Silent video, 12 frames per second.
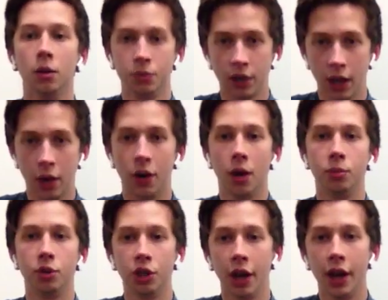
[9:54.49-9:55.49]
down,
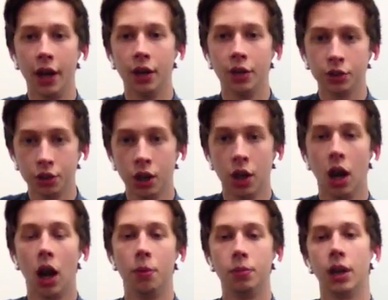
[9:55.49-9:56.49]
up, change. Up,
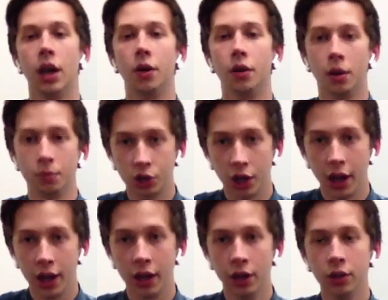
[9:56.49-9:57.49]
down, up,
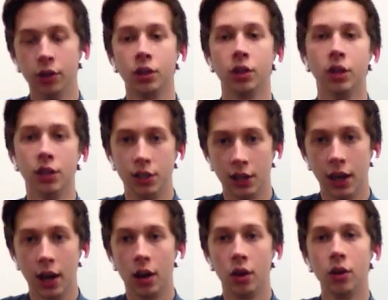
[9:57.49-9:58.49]
change.
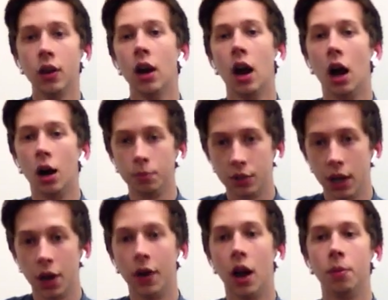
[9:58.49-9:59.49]
Down, up,
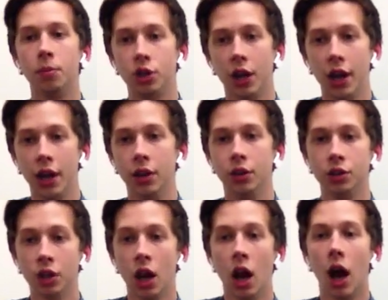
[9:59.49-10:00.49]
down, up, change.
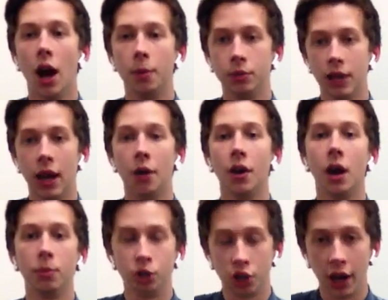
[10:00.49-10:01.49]
Up, down,
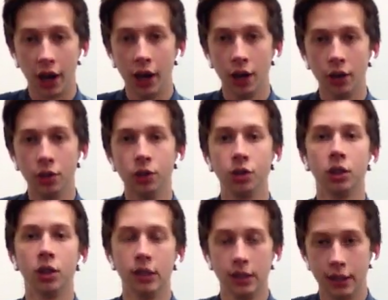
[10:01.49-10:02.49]
up, change.
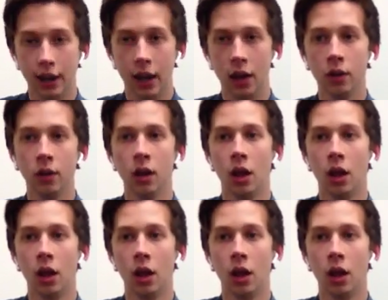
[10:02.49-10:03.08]
Down,